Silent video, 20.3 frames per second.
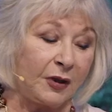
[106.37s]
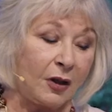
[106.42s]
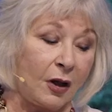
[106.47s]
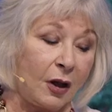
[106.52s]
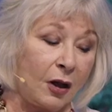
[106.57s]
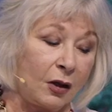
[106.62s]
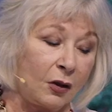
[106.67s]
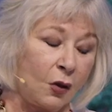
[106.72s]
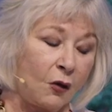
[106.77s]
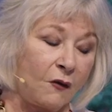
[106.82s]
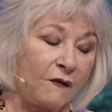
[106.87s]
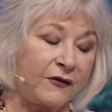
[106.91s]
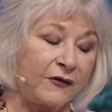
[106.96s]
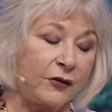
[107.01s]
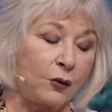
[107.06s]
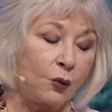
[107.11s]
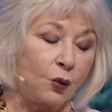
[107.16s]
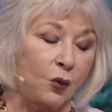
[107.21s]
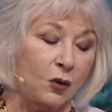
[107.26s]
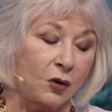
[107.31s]
all over
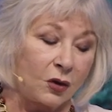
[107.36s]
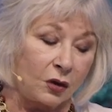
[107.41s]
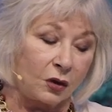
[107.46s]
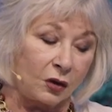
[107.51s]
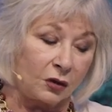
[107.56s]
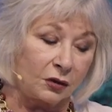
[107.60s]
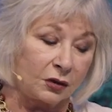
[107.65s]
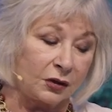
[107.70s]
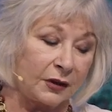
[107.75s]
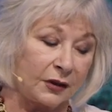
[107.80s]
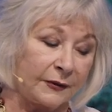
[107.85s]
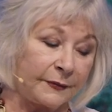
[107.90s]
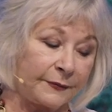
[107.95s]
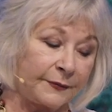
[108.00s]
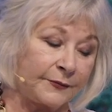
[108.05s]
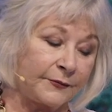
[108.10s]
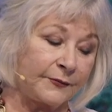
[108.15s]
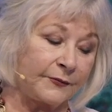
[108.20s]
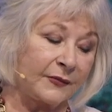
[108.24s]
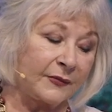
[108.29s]
the world
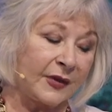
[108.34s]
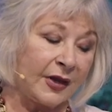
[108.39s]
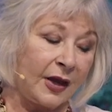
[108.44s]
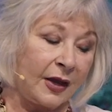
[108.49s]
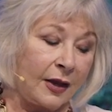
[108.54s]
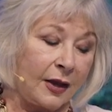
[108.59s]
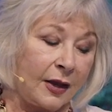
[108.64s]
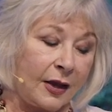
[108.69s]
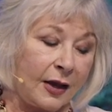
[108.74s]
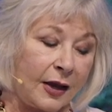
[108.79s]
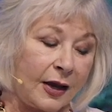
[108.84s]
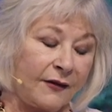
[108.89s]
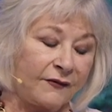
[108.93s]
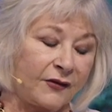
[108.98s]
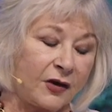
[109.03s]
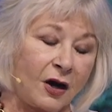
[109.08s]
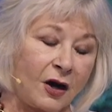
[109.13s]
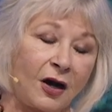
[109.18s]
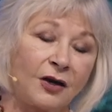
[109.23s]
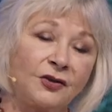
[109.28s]
have
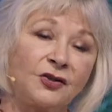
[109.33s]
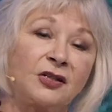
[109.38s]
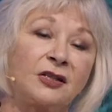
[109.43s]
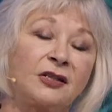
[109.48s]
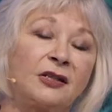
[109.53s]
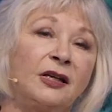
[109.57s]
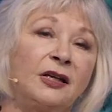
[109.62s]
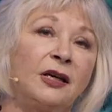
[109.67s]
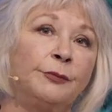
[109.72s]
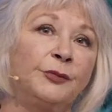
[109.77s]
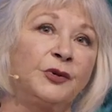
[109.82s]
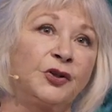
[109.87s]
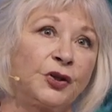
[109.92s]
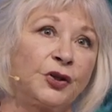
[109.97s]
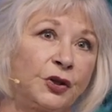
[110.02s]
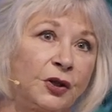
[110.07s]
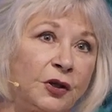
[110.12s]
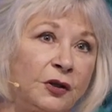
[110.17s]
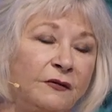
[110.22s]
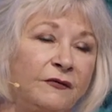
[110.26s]
consciously
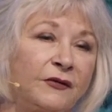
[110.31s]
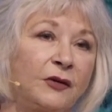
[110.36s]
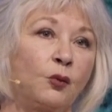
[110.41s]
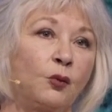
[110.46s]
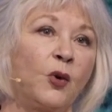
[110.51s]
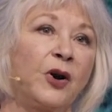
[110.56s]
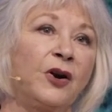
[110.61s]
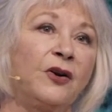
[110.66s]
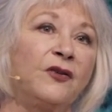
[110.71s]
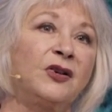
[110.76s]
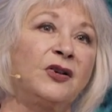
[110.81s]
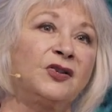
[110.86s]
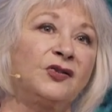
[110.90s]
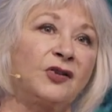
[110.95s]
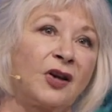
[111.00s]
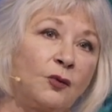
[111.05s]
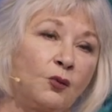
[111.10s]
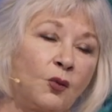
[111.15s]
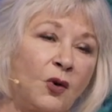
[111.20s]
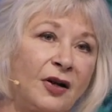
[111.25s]
observed where the
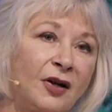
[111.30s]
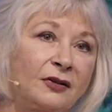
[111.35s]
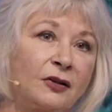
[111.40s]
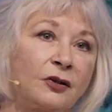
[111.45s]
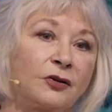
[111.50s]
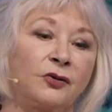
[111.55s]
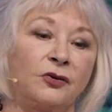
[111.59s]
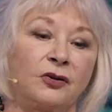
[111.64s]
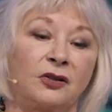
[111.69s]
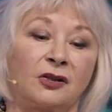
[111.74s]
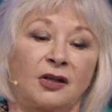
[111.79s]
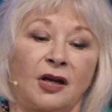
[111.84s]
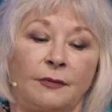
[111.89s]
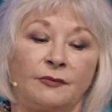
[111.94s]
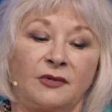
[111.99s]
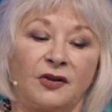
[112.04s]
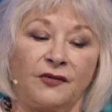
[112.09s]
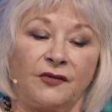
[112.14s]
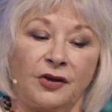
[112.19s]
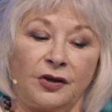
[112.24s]
sun was at certain
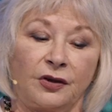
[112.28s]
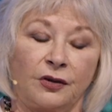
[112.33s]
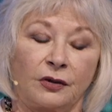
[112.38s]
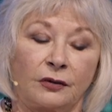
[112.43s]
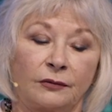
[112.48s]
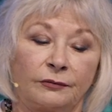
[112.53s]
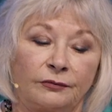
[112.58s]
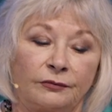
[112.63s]
times of the year.